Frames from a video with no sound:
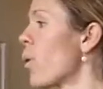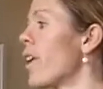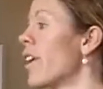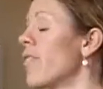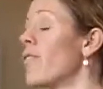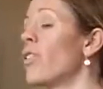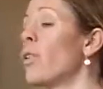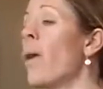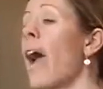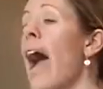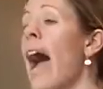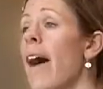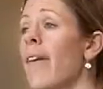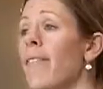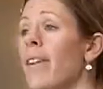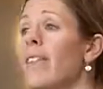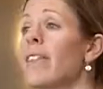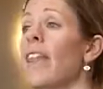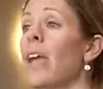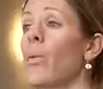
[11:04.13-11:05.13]
point. If you
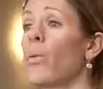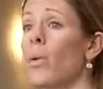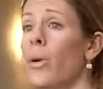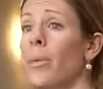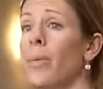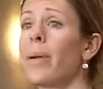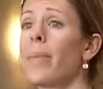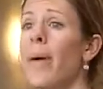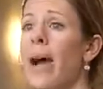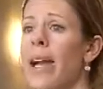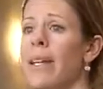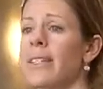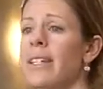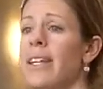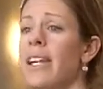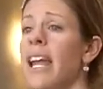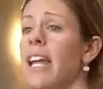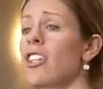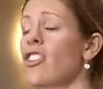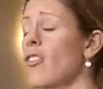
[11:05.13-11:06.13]
haven't, they will be by
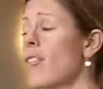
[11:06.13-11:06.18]
today.